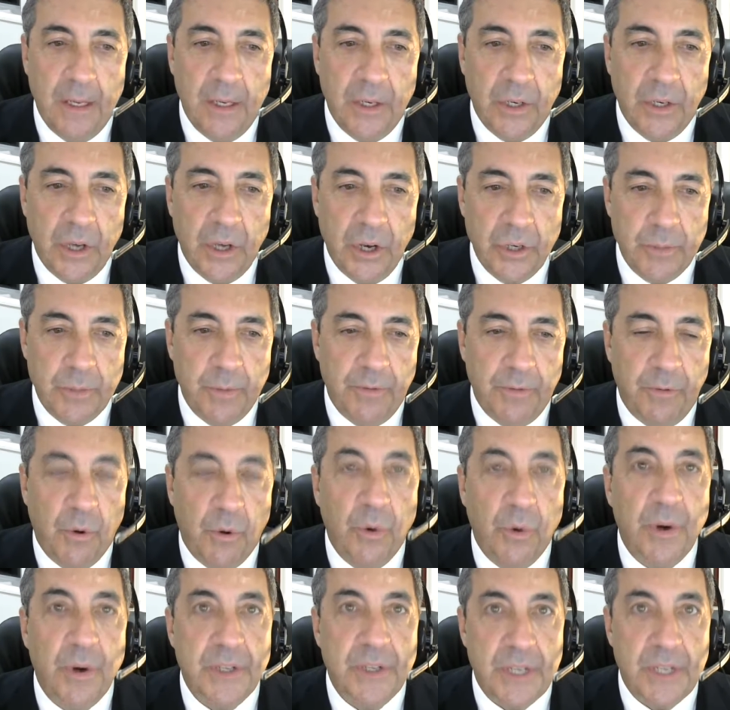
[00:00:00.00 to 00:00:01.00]
goes
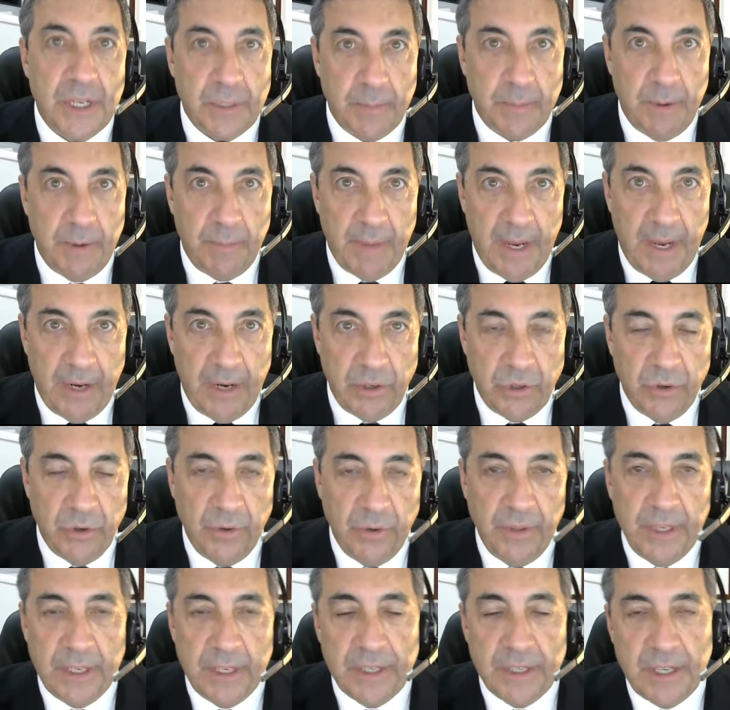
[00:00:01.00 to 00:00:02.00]
before an assessment manager,
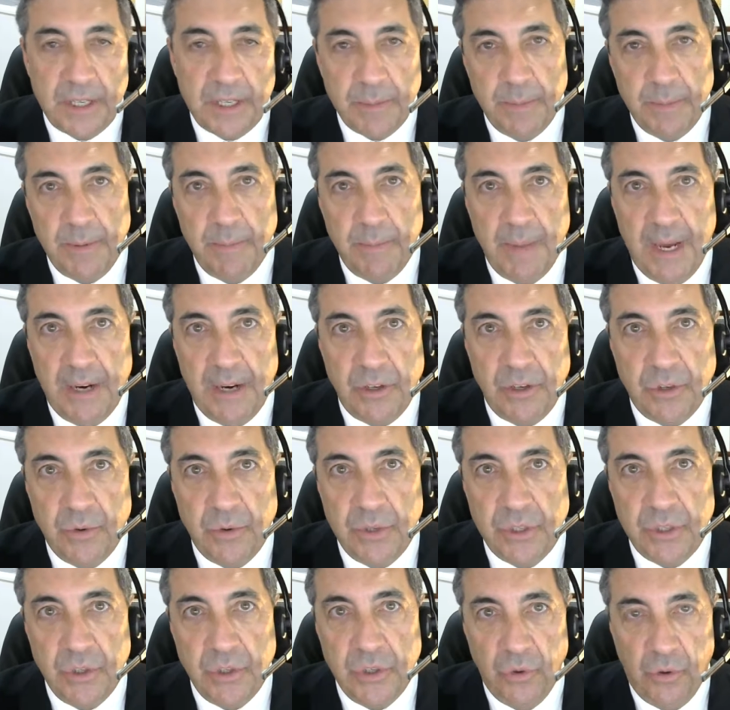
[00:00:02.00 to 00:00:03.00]
and the assessment manager
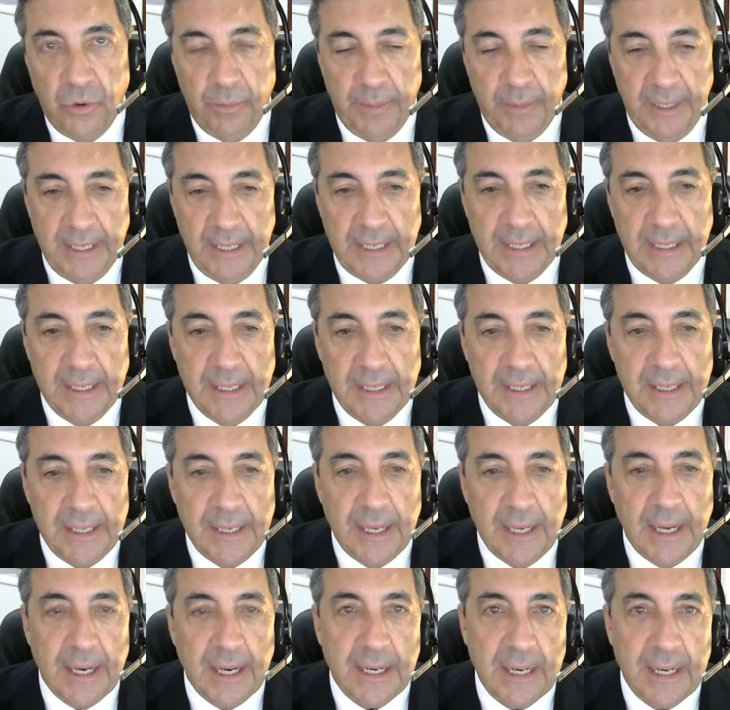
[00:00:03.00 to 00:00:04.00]
is normally
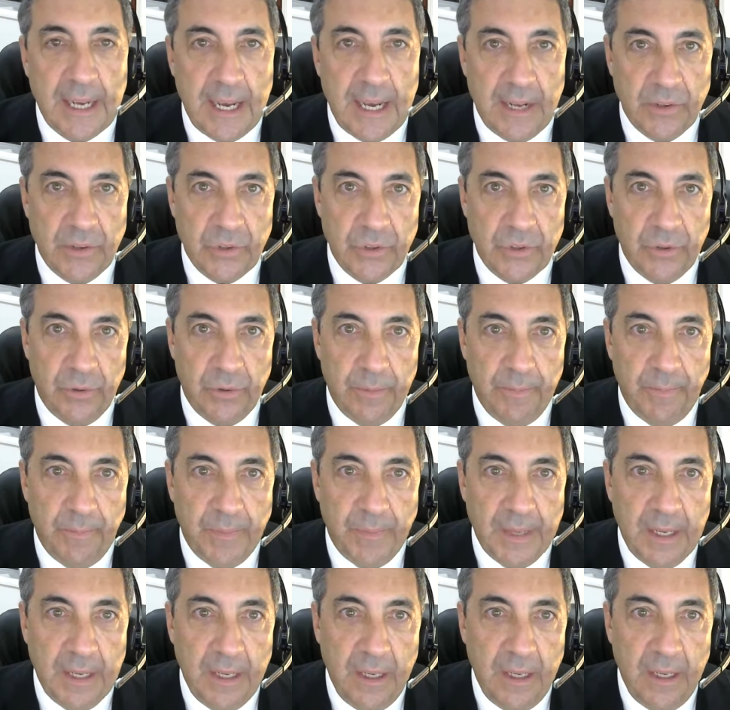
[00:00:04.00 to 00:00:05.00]
a counsel.
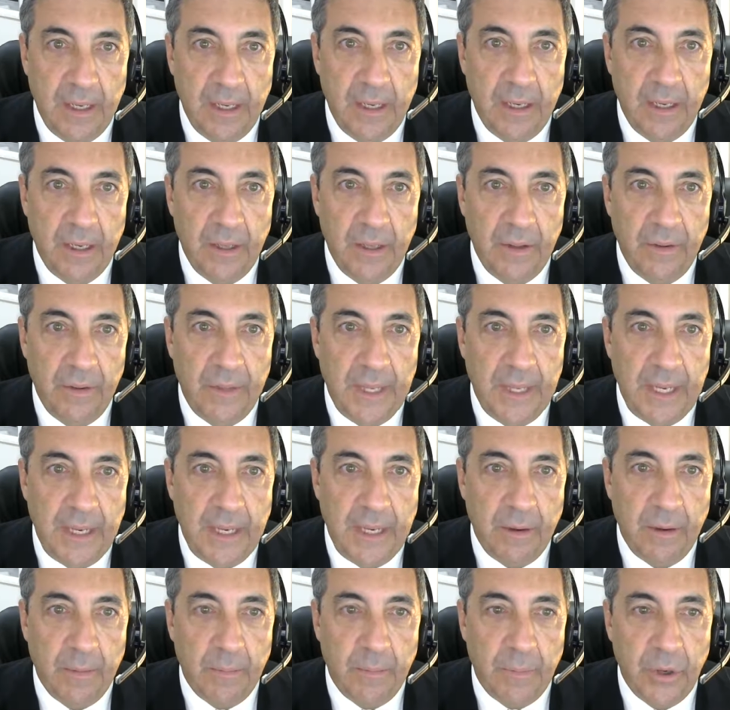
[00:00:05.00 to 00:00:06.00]

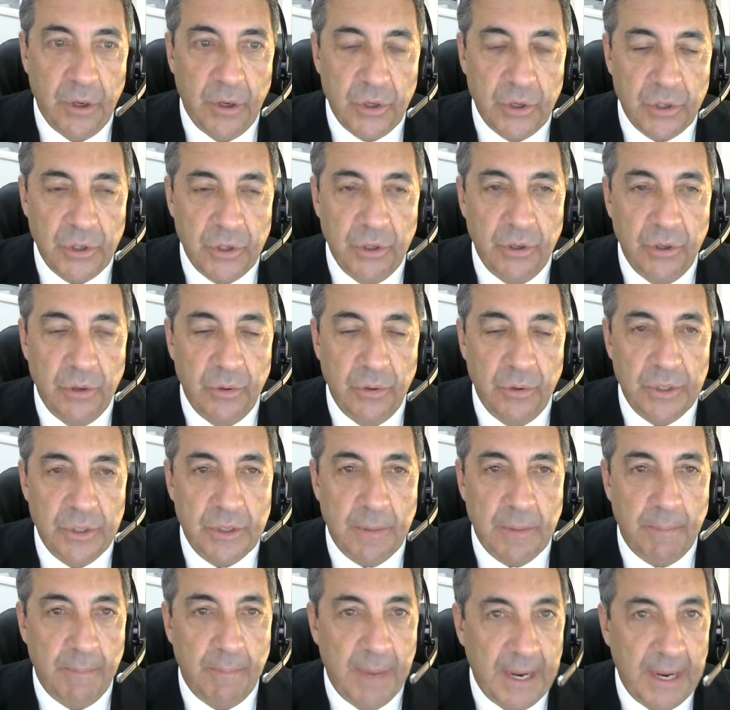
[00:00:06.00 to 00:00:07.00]
The person who
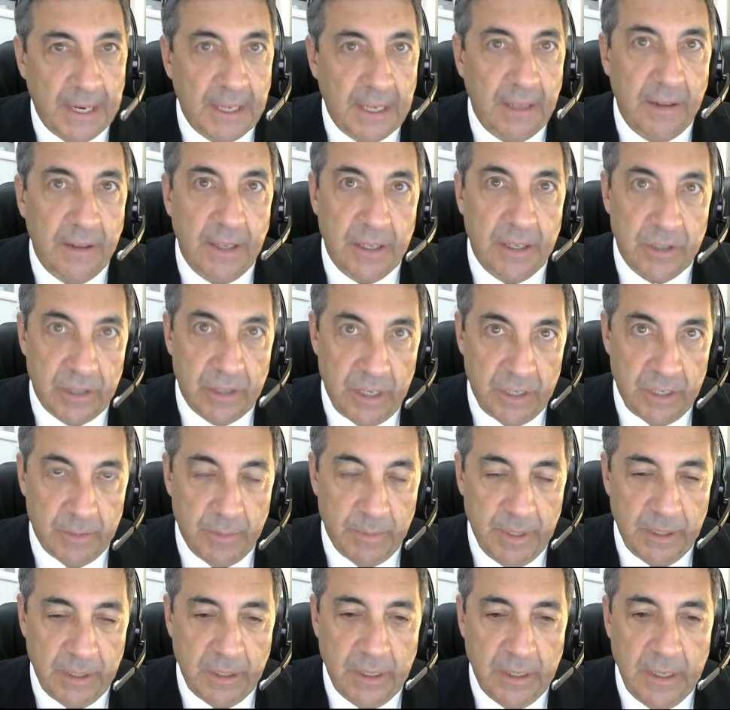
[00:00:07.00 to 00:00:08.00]
is making the
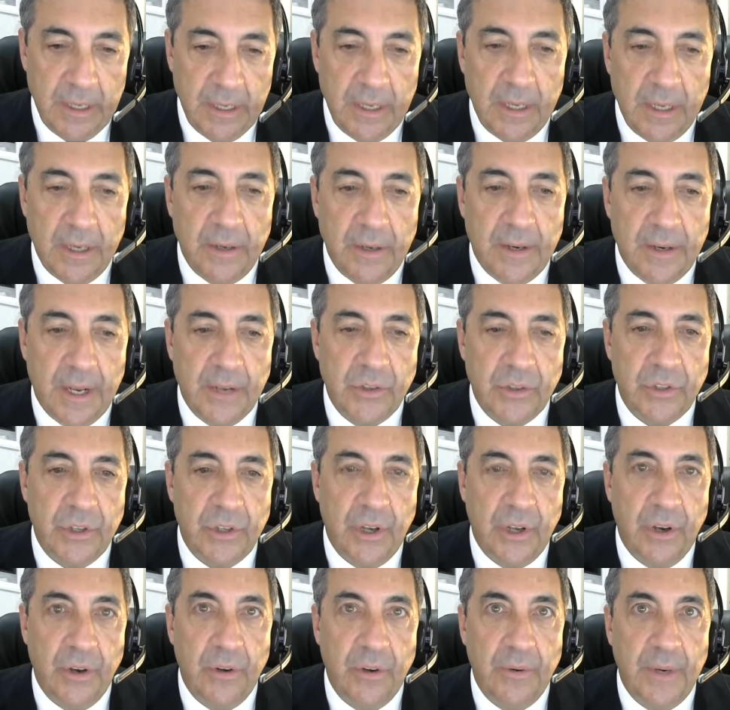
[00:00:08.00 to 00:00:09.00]
assessment does
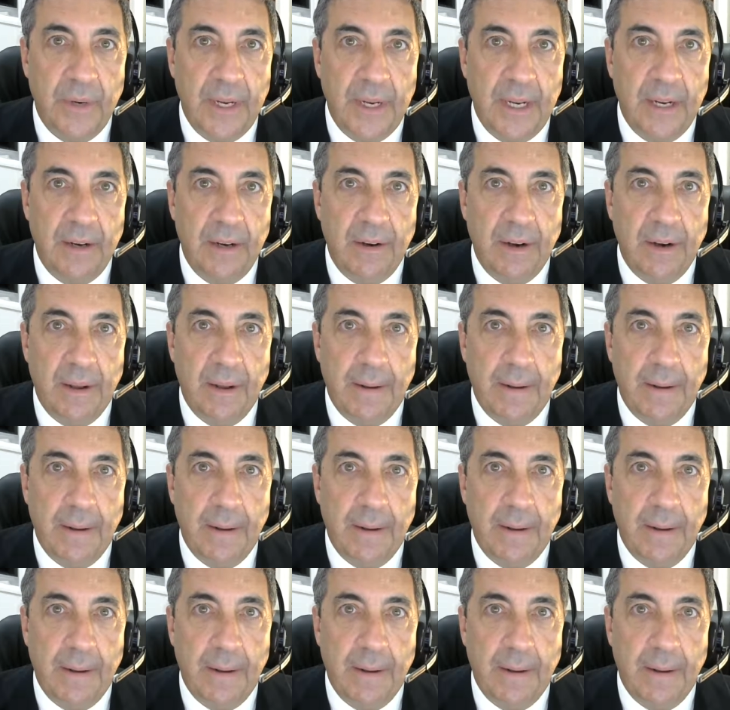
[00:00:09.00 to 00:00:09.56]
so in